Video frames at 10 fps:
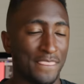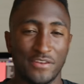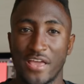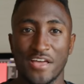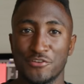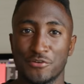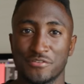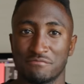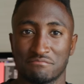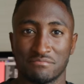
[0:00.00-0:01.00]
And yeah, you
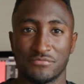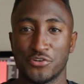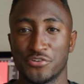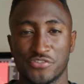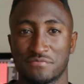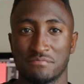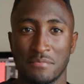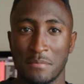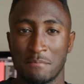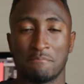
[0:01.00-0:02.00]
can you can just
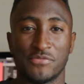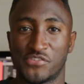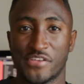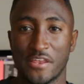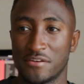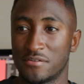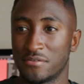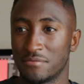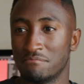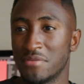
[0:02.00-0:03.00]
send
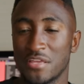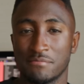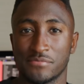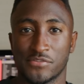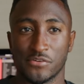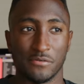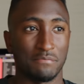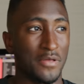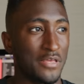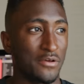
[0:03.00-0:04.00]
memes or